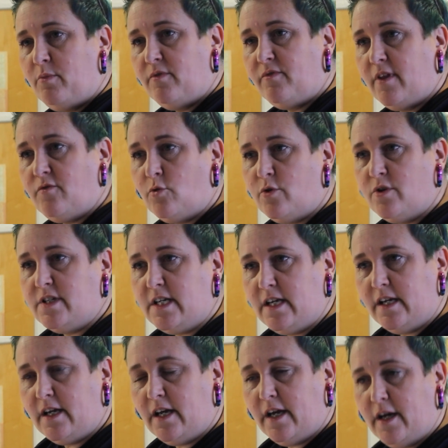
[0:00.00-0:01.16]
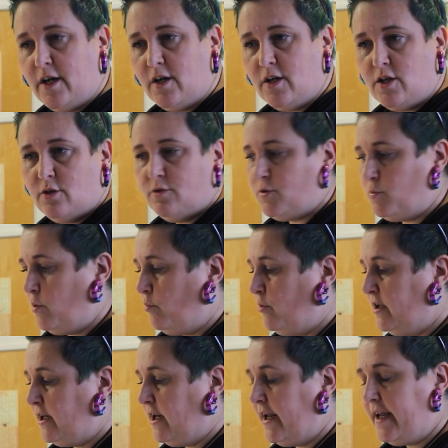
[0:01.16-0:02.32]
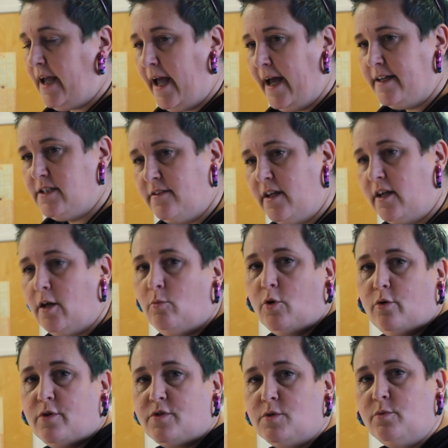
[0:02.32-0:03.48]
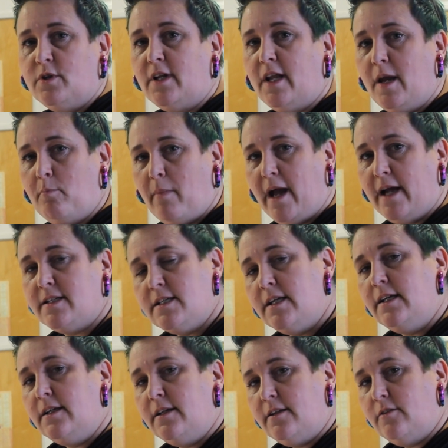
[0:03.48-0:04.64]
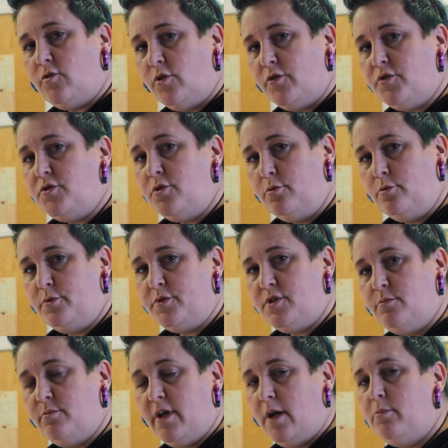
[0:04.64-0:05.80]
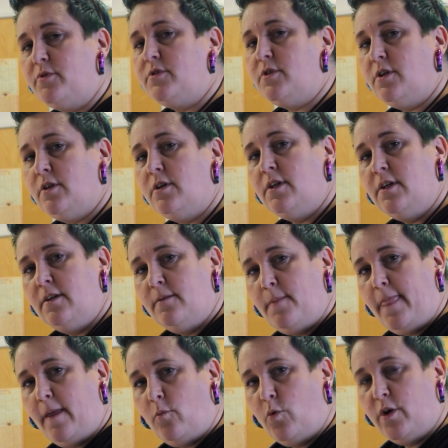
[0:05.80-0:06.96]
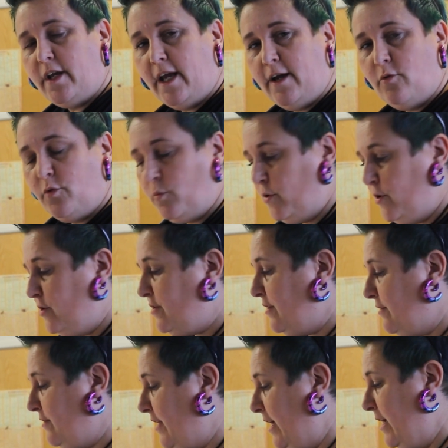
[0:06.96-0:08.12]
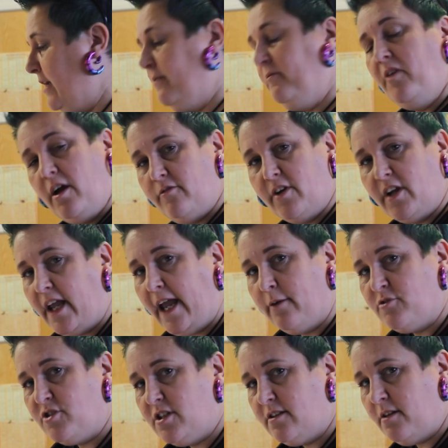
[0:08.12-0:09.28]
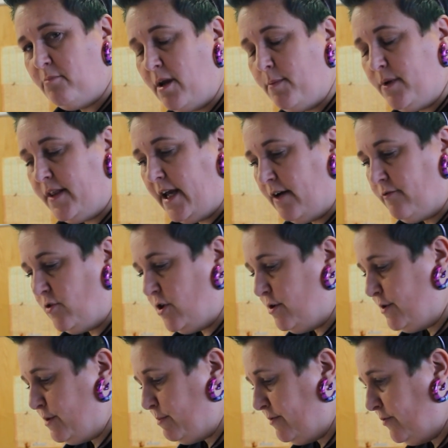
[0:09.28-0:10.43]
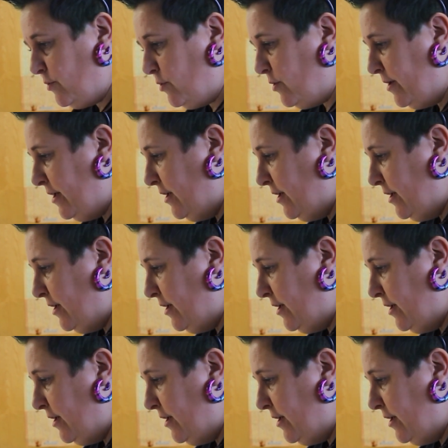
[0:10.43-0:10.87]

If they've already used one word like cat and they come across a word like mat, they've got the tools to be able to work out the word that they have encountered that maybe they haven't used before.